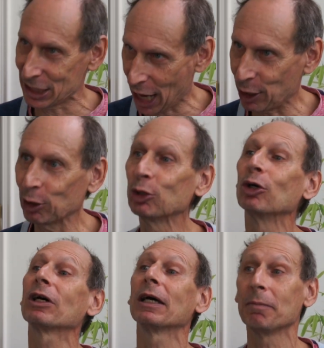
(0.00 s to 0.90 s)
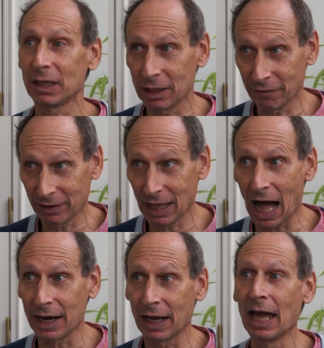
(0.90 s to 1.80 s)
take a look at medieval
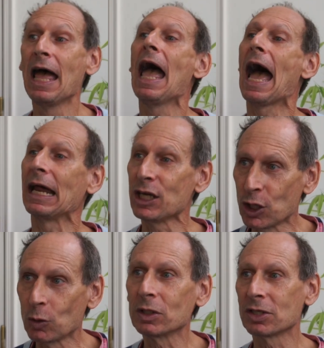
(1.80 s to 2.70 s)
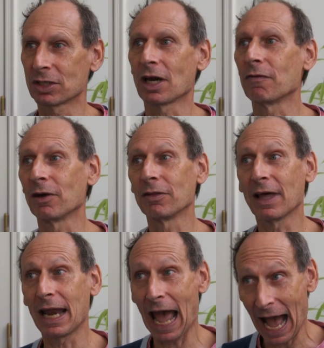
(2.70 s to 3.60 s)
Haggadah, and you will discover that